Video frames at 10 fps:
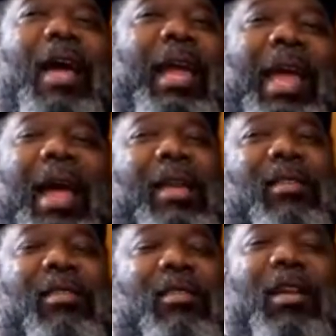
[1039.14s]
I, I
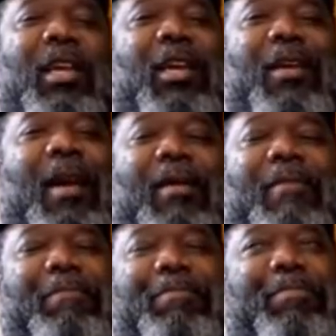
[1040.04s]
just it, I
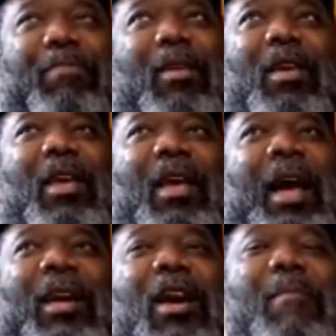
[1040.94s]

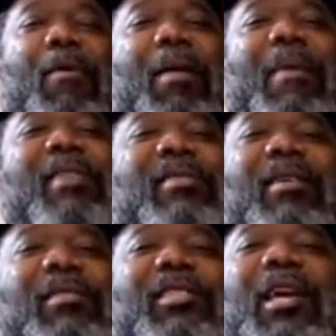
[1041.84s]
I couldn't bring
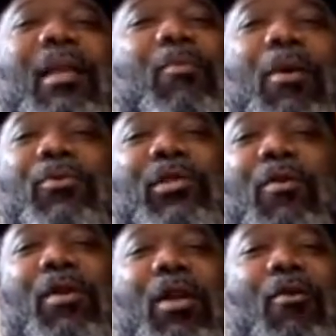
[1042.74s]
myself to tell him what was
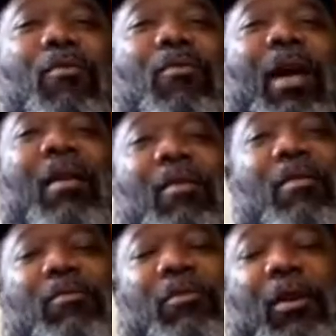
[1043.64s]
going on.
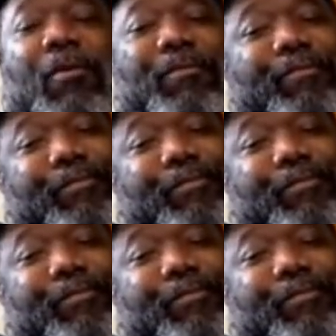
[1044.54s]
So